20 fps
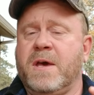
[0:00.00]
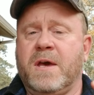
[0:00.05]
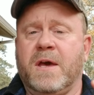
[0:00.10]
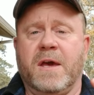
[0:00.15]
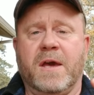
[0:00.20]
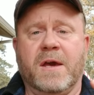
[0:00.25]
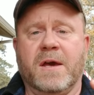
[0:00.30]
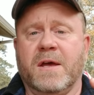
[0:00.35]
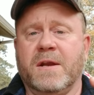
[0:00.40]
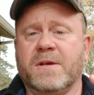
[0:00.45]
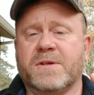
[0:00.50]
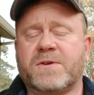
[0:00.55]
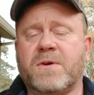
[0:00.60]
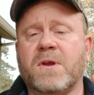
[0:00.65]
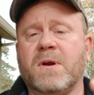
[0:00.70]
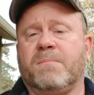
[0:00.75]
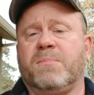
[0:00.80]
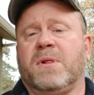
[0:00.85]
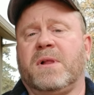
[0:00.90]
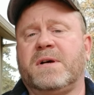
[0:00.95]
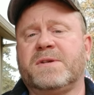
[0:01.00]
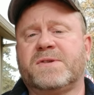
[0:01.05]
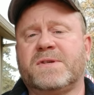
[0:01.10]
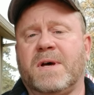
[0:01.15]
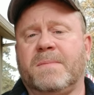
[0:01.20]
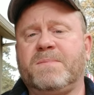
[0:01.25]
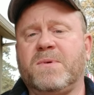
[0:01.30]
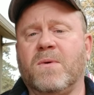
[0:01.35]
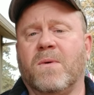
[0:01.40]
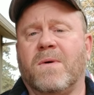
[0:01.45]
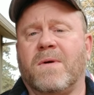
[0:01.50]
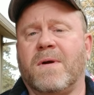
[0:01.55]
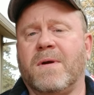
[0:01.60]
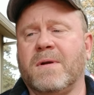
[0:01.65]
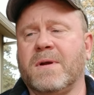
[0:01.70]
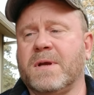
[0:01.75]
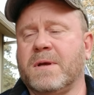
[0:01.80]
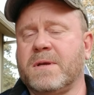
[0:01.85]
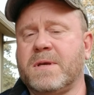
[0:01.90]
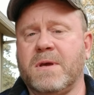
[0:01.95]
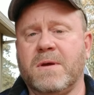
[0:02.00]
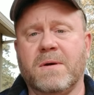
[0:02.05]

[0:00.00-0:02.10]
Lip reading: And it's going to plus up your,